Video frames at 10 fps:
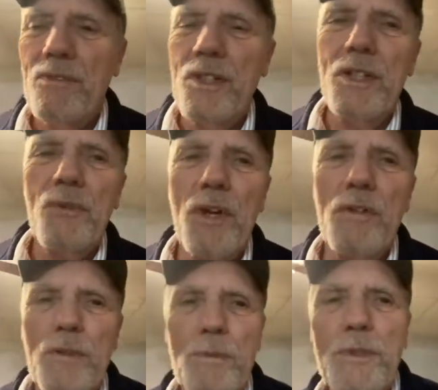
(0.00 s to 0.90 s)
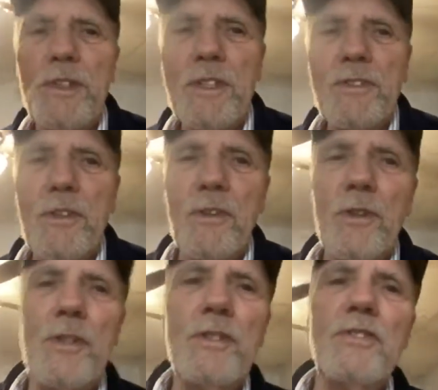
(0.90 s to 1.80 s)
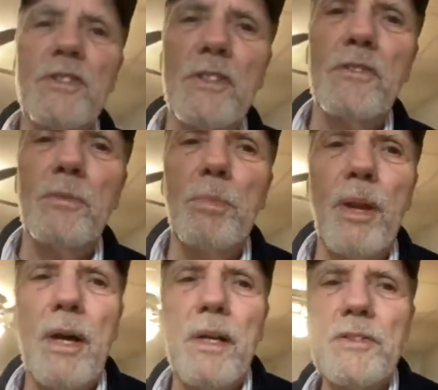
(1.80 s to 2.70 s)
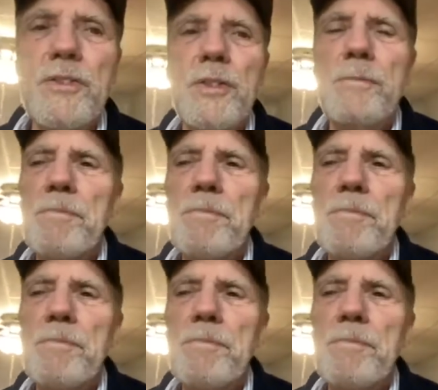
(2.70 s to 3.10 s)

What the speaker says: Anywhere from 6 to 36 plots.